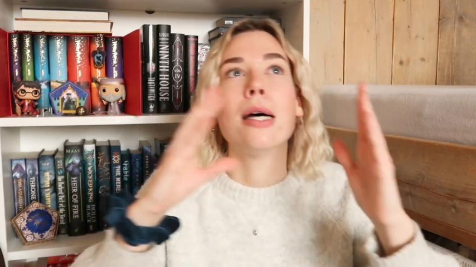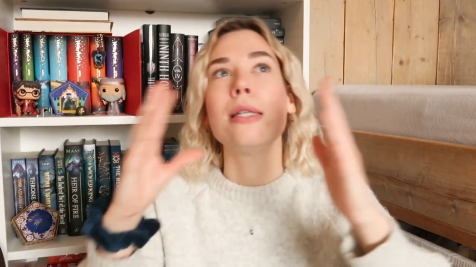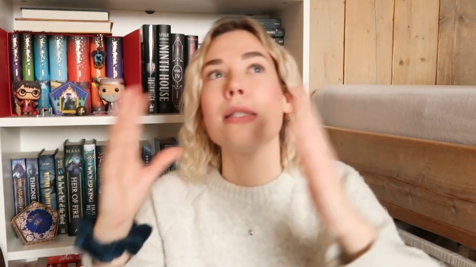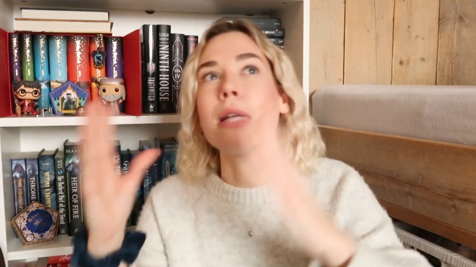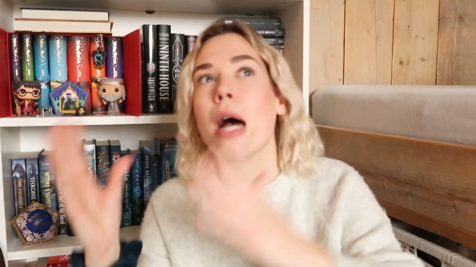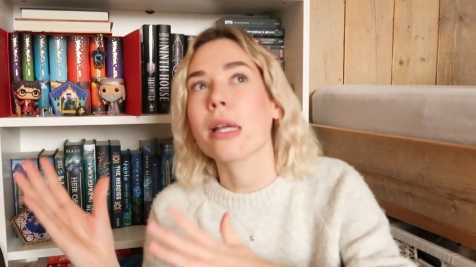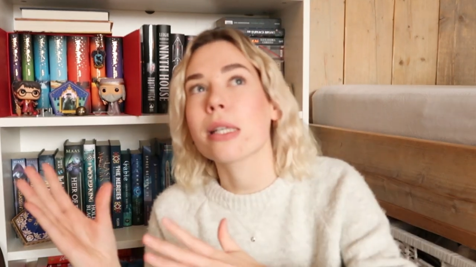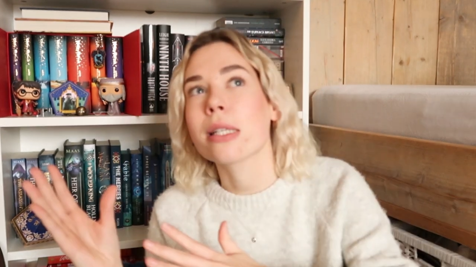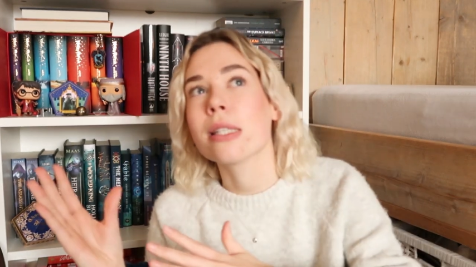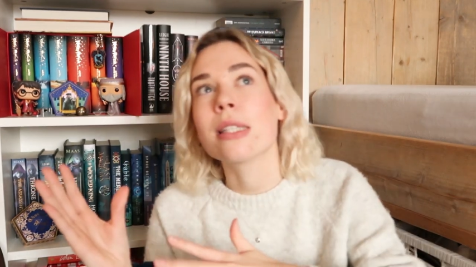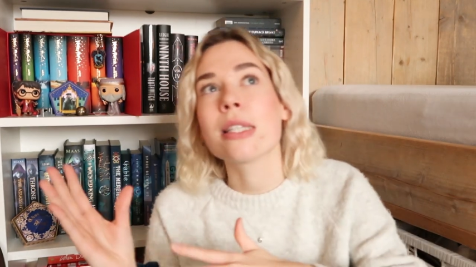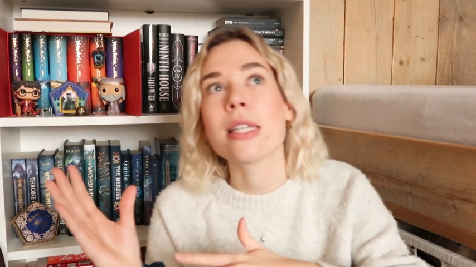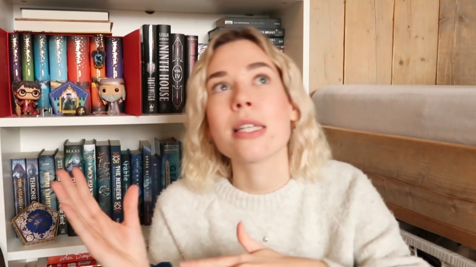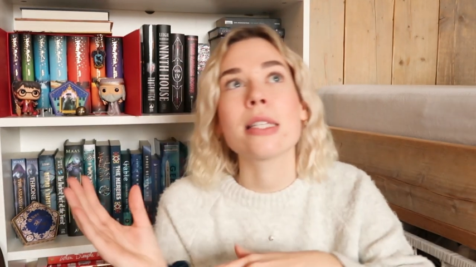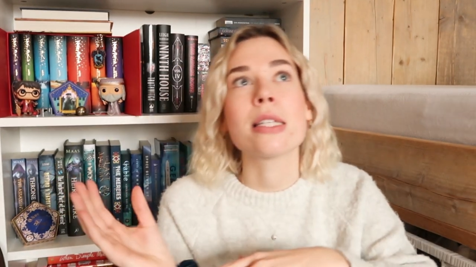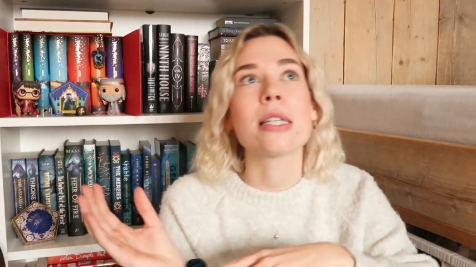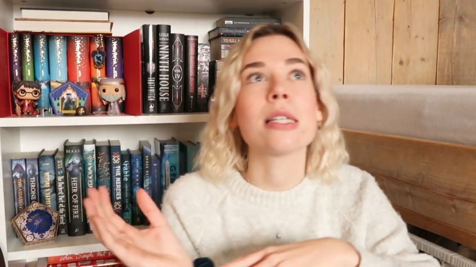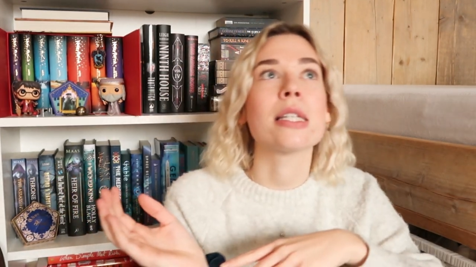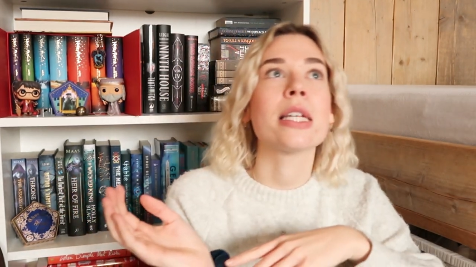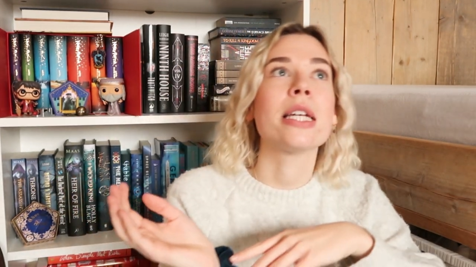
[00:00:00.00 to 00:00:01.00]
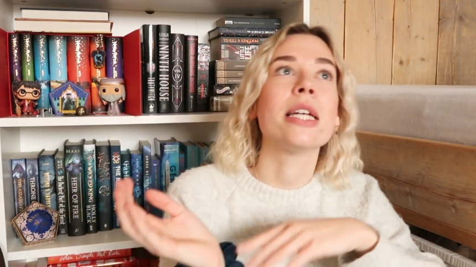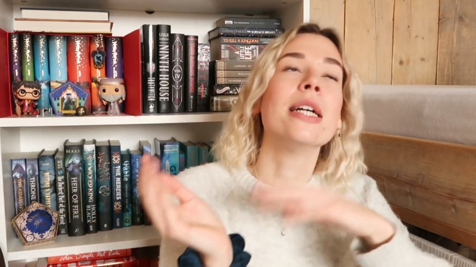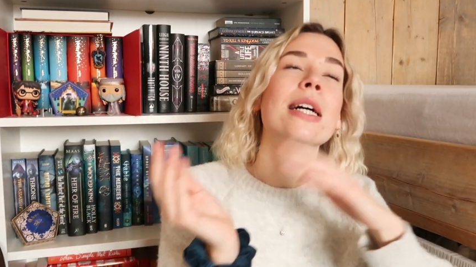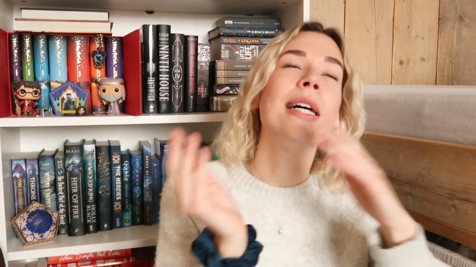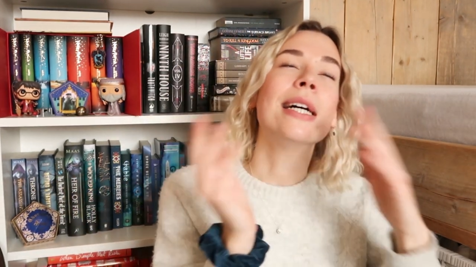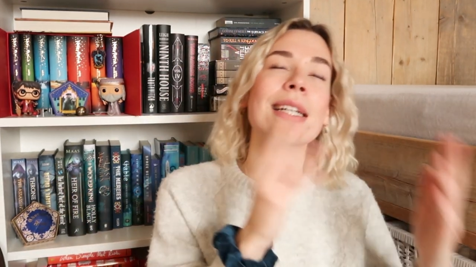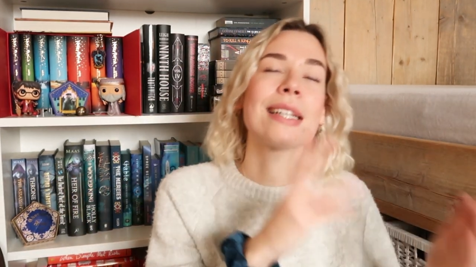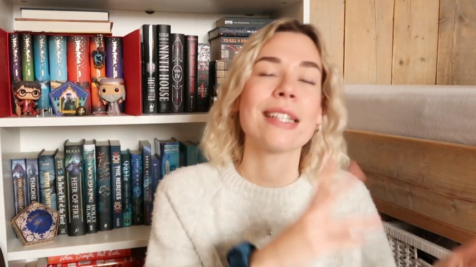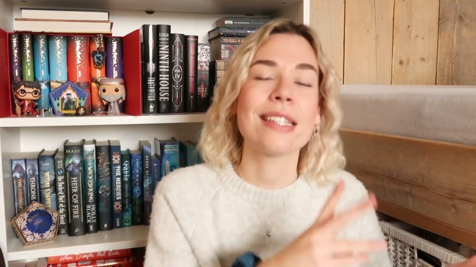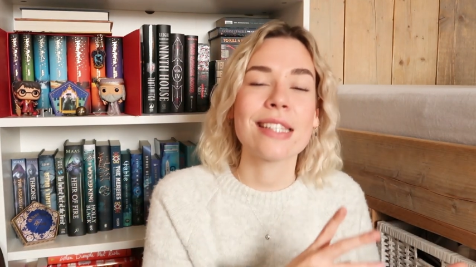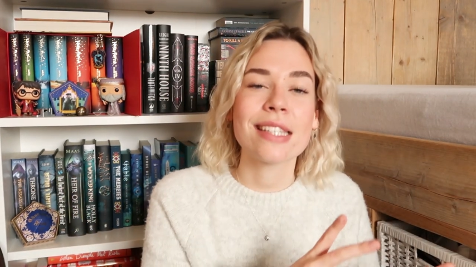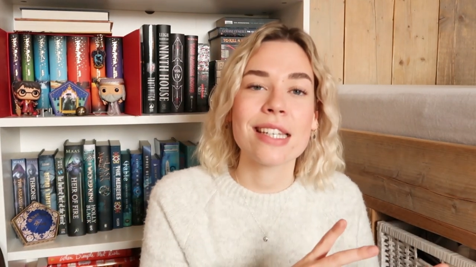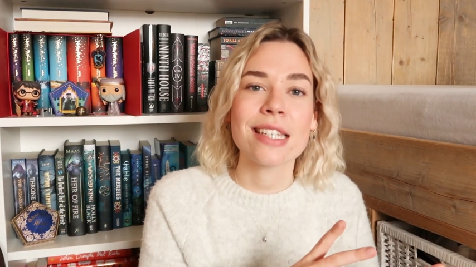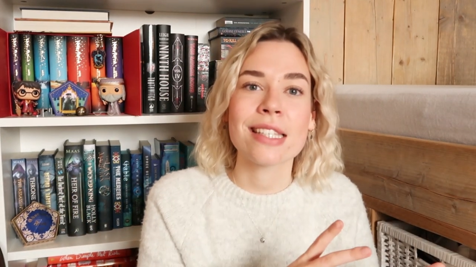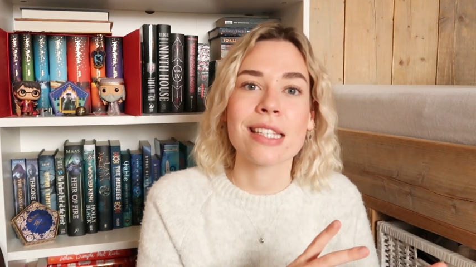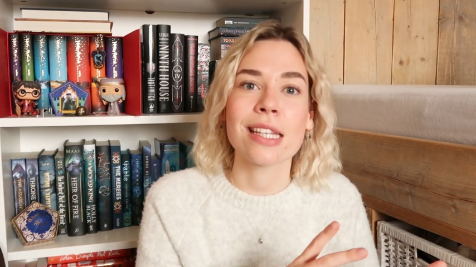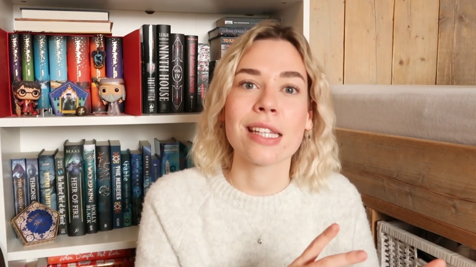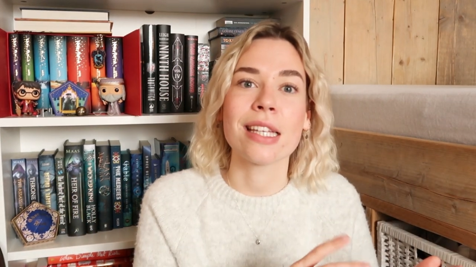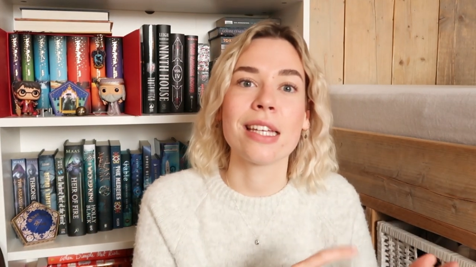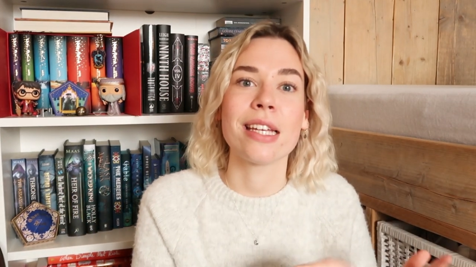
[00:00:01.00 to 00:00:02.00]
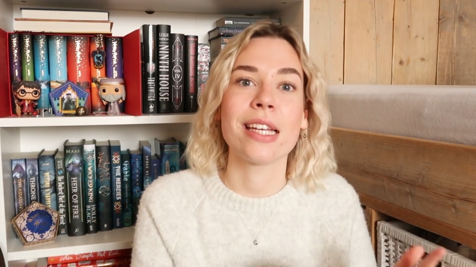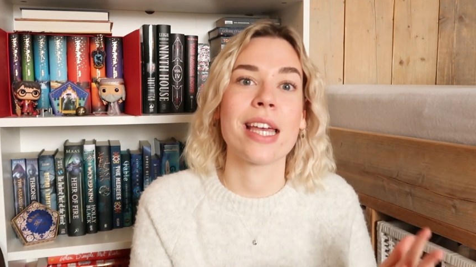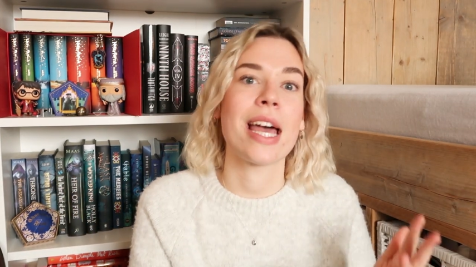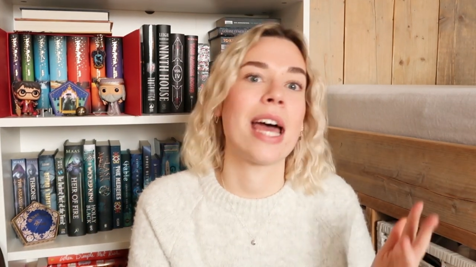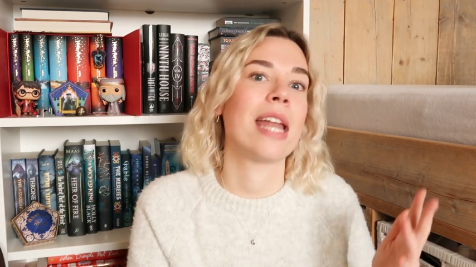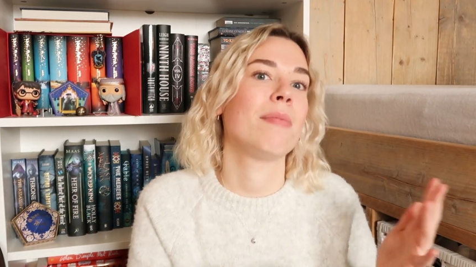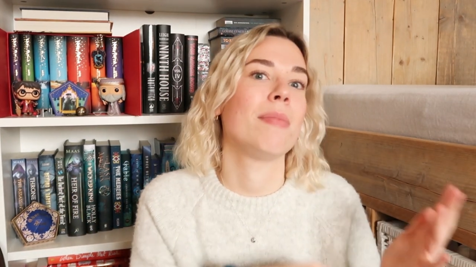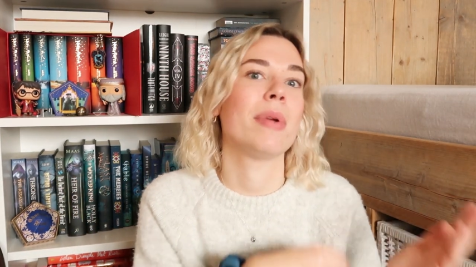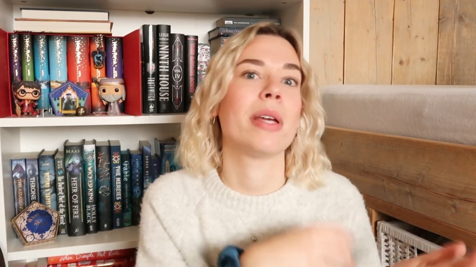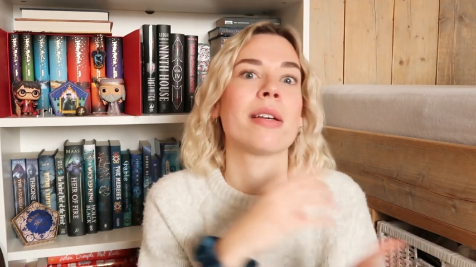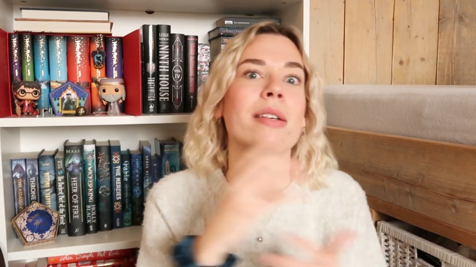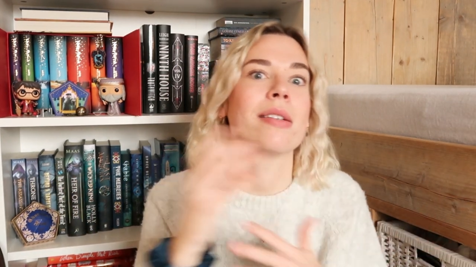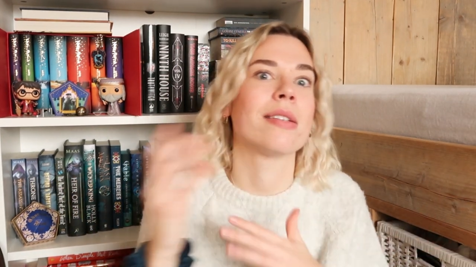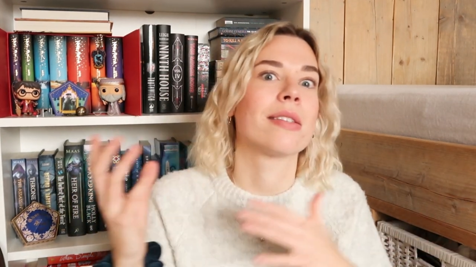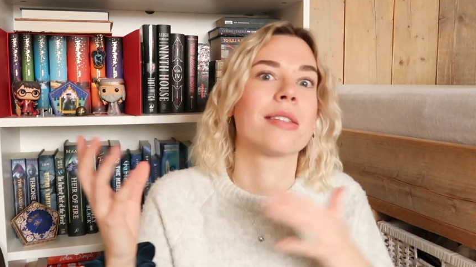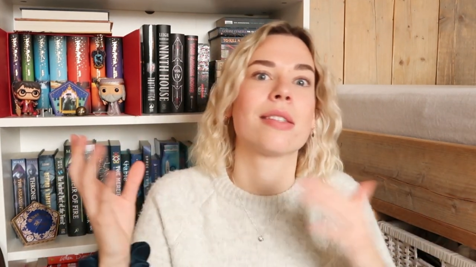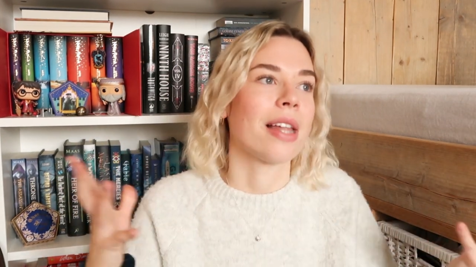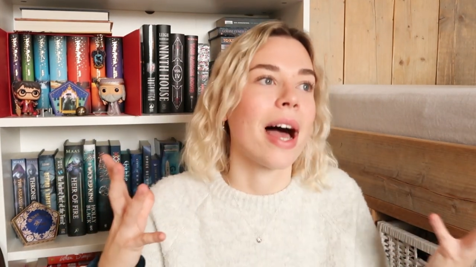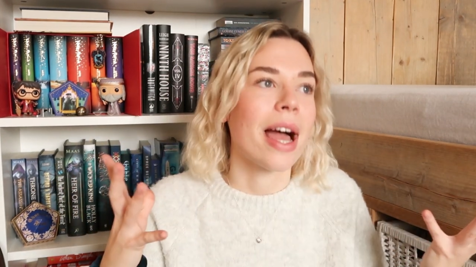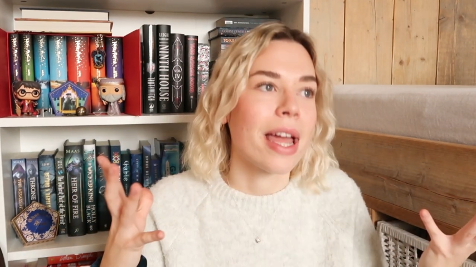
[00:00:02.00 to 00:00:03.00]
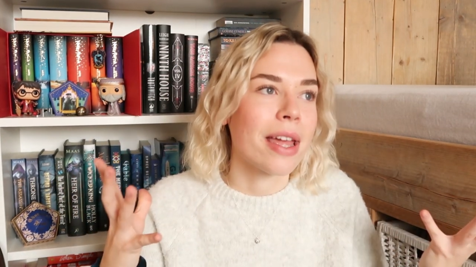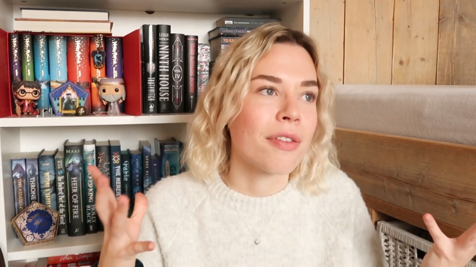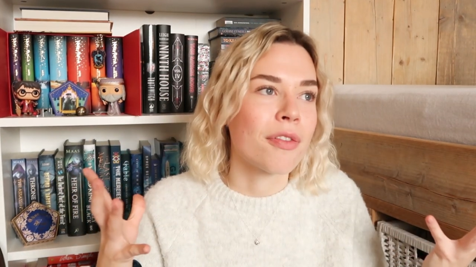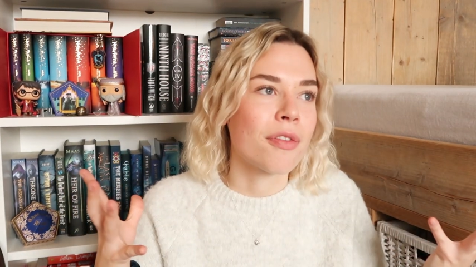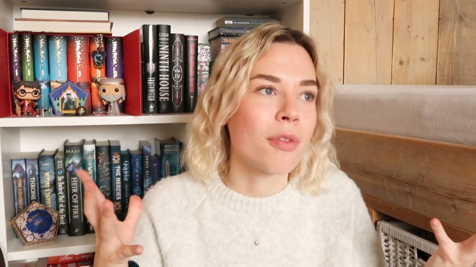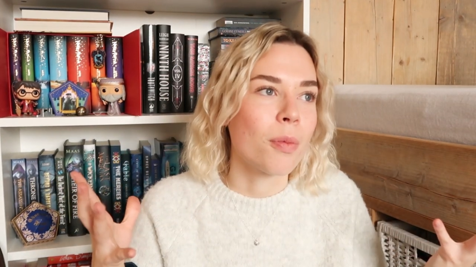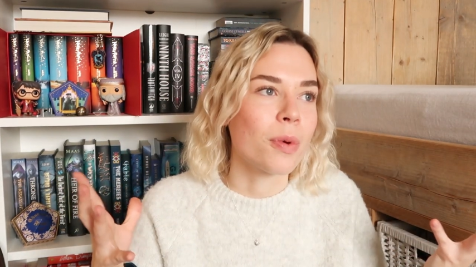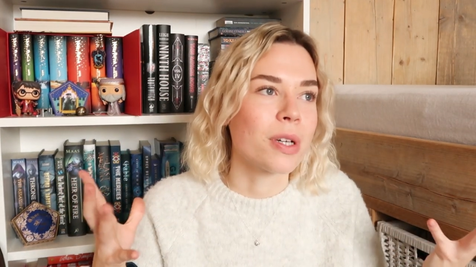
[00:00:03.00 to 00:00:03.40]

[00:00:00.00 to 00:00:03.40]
not consistently, consistently again because life